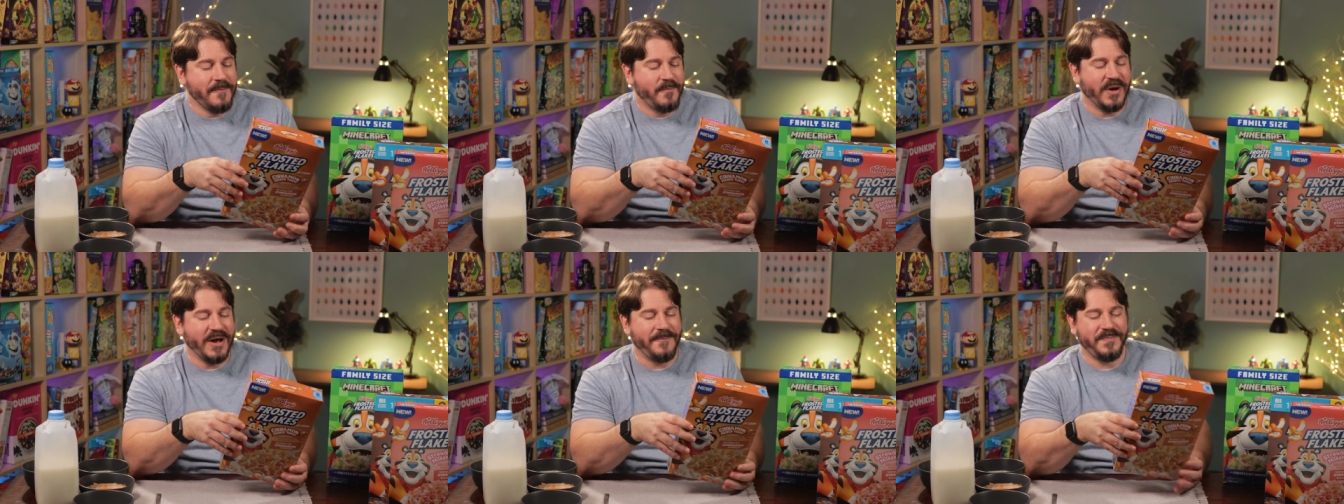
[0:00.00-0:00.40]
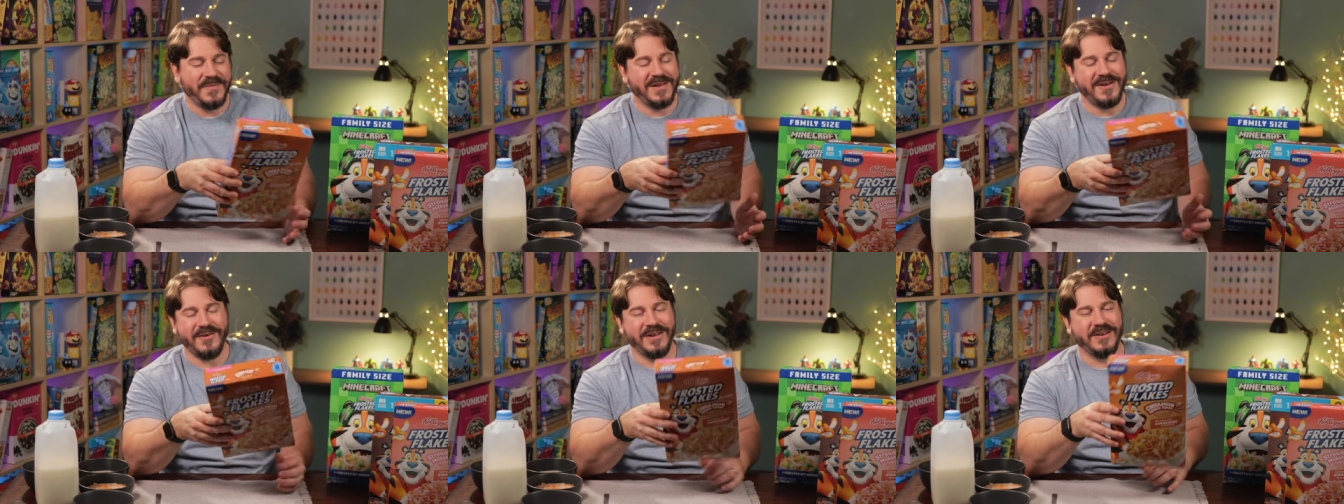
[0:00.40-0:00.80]
But
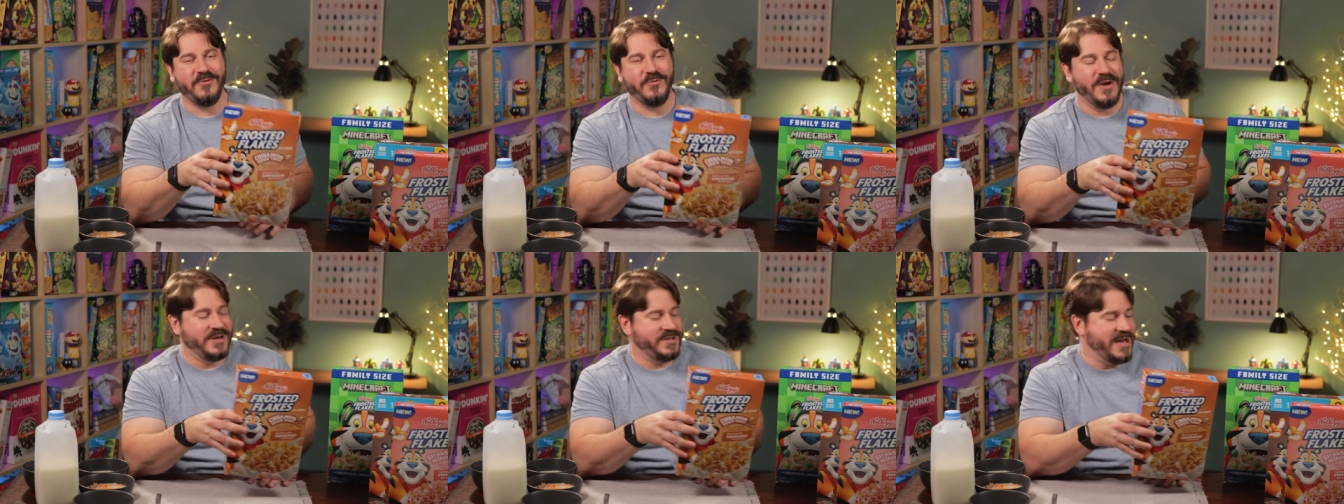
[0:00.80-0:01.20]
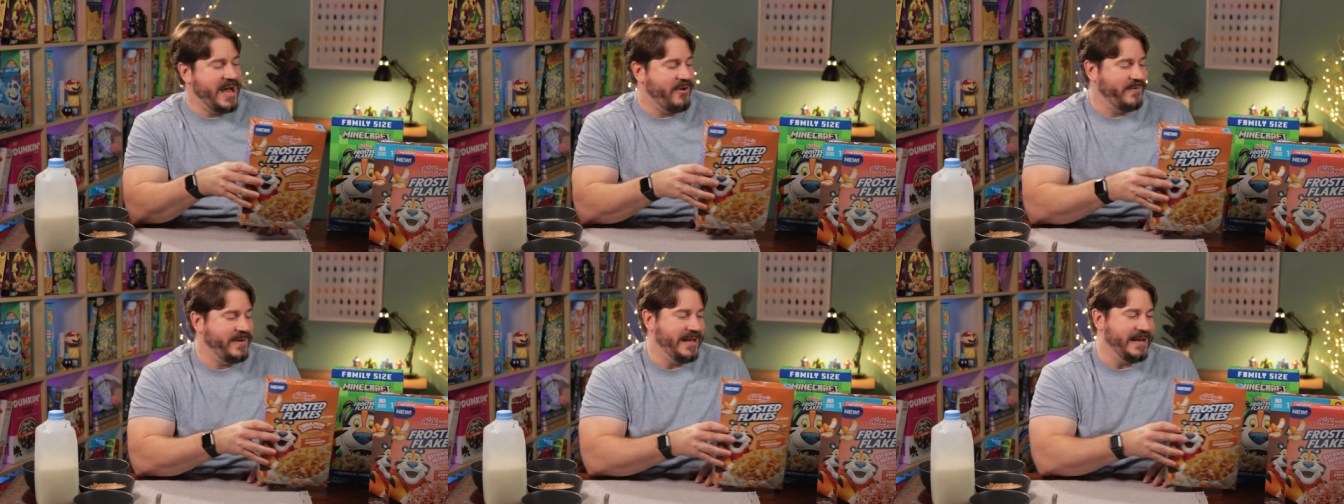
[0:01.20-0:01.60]
you don't need to rush
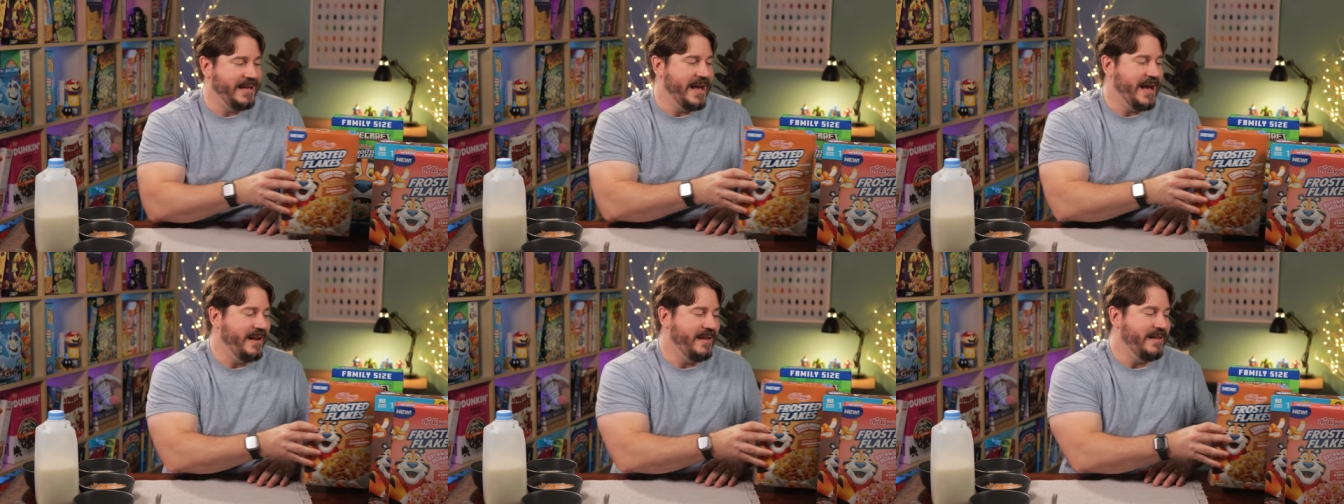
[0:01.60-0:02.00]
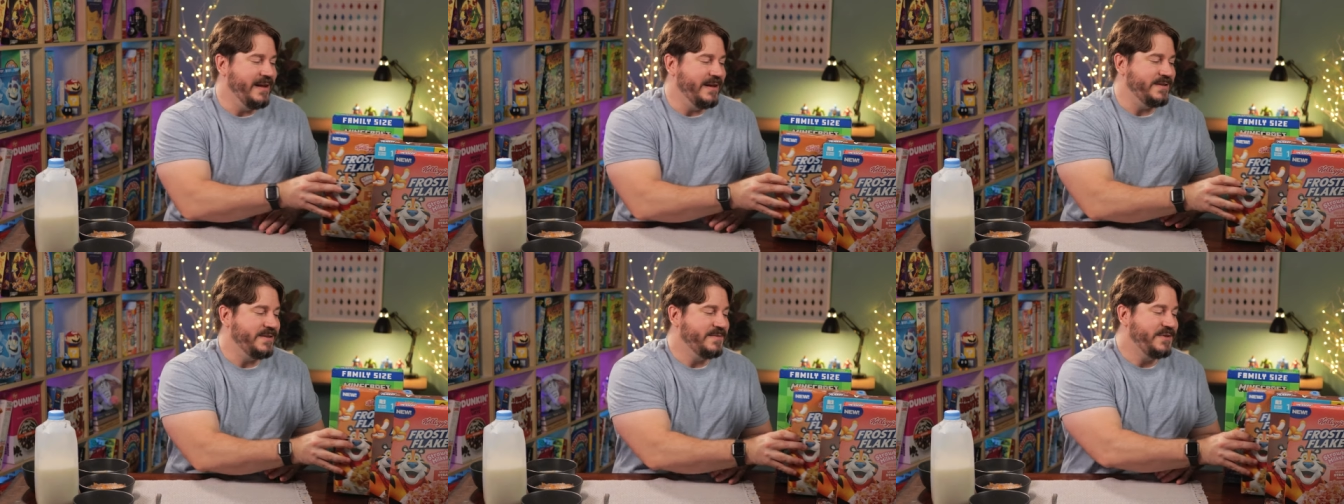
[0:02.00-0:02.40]
out and get
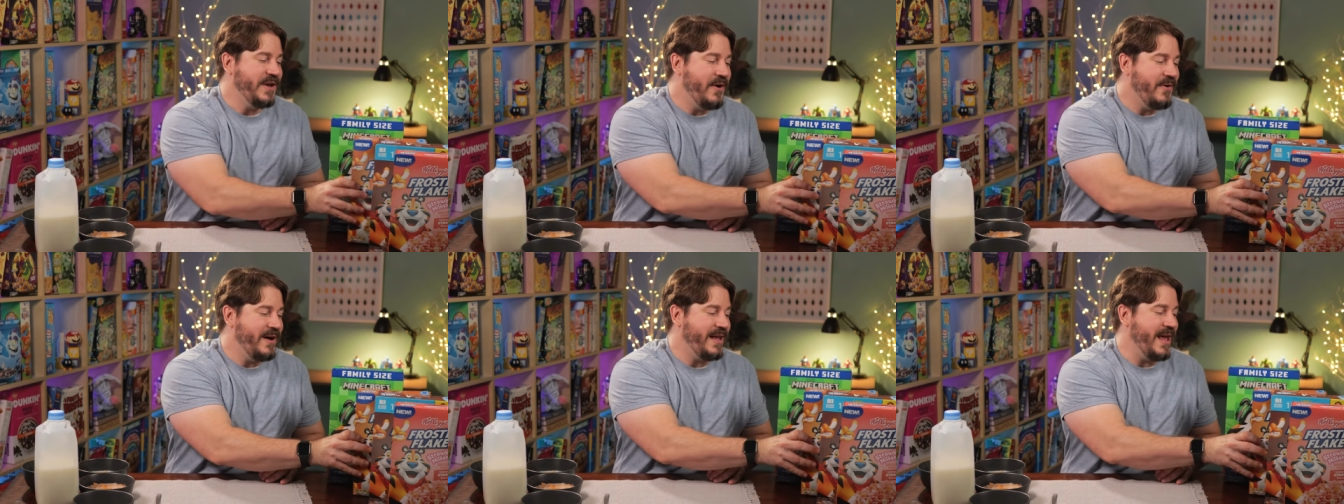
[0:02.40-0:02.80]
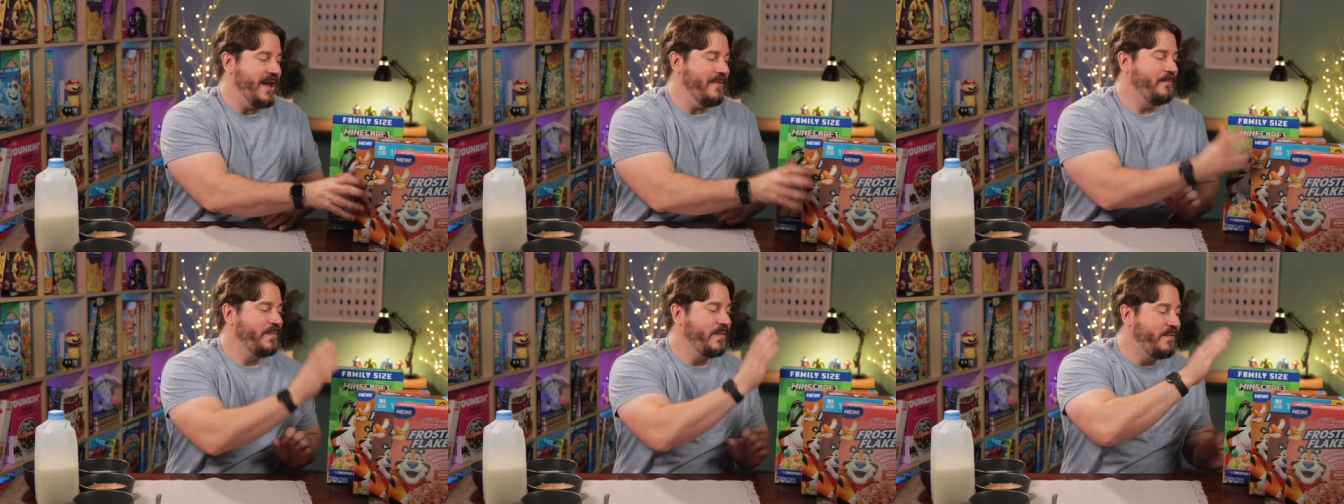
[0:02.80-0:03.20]
this. So
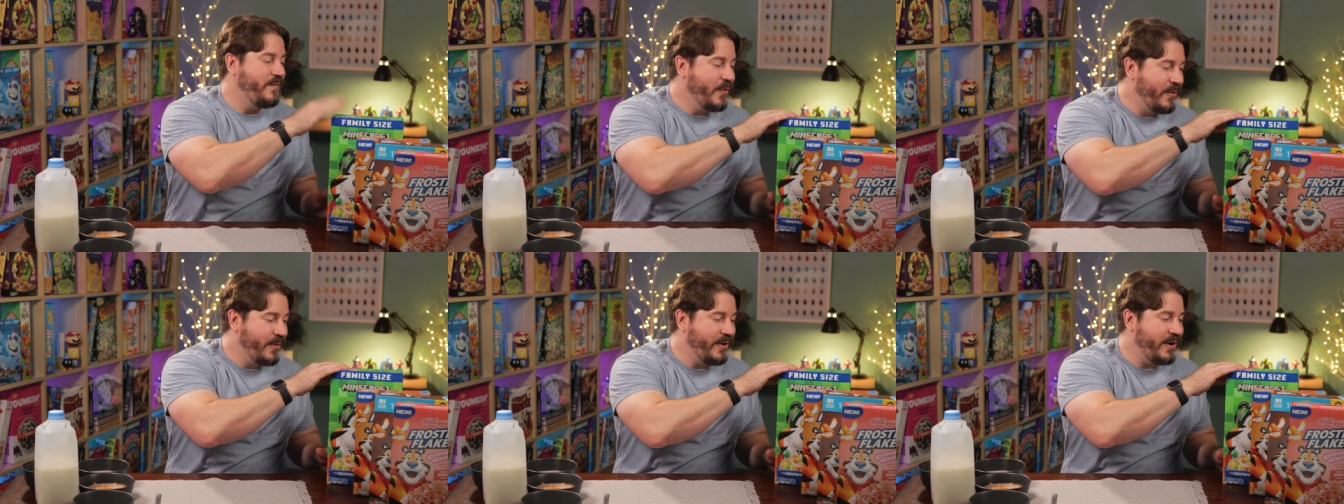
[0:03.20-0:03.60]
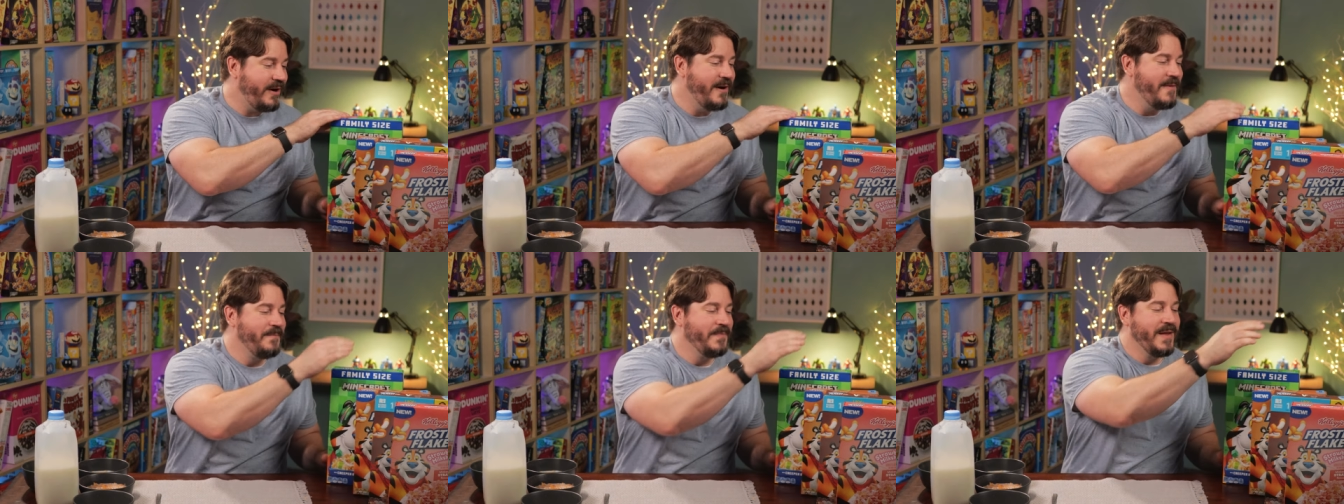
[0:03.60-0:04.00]
again,
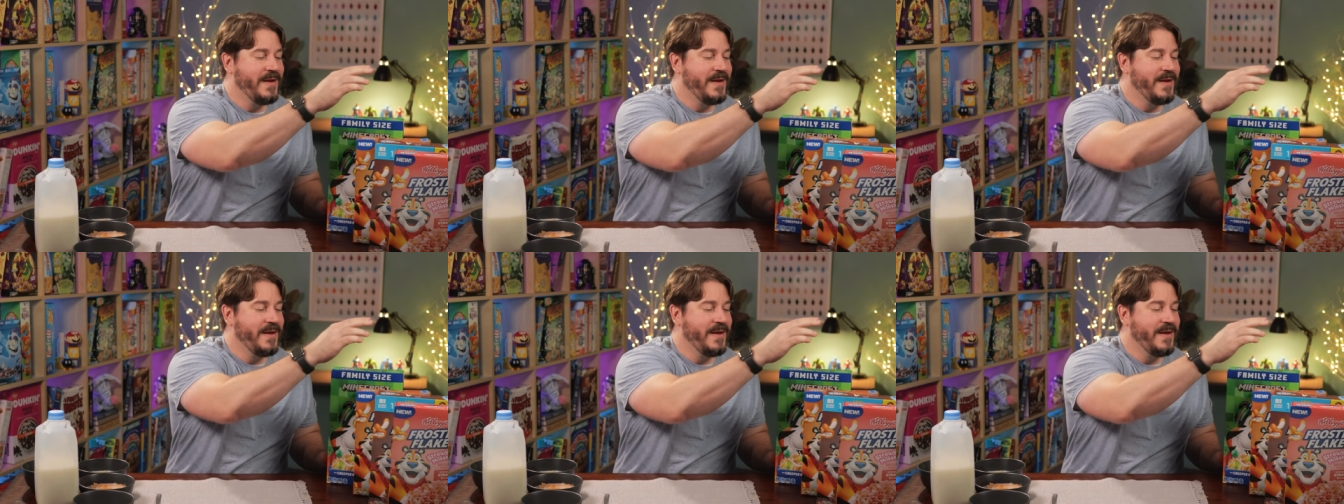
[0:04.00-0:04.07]
four,